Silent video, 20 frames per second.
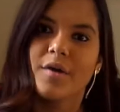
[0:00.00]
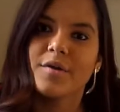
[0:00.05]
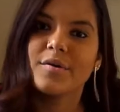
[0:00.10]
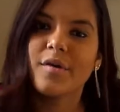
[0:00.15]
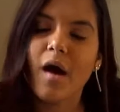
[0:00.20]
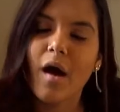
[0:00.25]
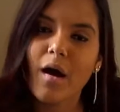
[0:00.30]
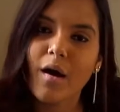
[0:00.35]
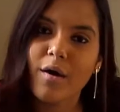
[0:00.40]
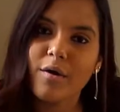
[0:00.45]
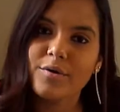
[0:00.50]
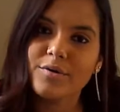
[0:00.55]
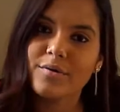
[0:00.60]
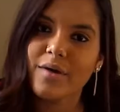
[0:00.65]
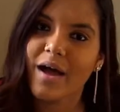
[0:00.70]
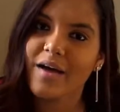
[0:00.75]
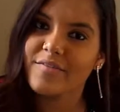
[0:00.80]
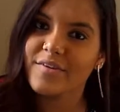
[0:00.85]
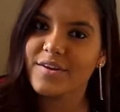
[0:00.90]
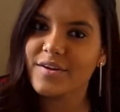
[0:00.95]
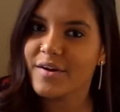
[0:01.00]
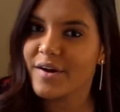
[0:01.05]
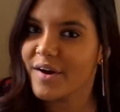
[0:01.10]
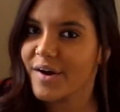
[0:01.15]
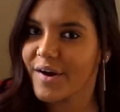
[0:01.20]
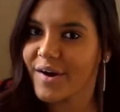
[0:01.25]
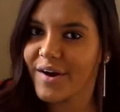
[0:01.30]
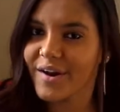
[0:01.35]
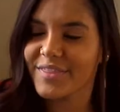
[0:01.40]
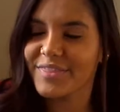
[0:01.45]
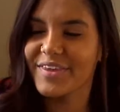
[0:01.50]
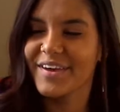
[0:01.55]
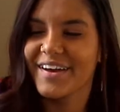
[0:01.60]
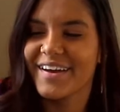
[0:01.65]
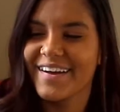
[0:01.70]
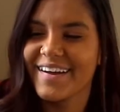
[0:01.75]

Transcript: no, you haven't heard